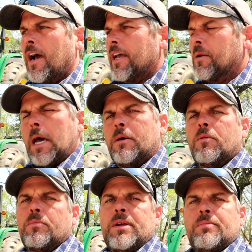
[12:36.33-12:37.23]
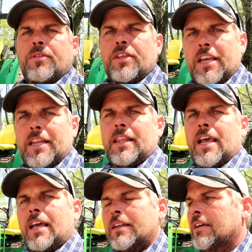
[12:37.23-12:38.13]
I don't want people thinking
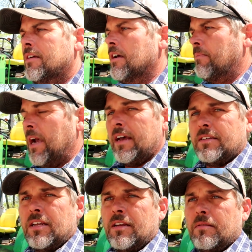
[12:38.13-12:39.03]
that about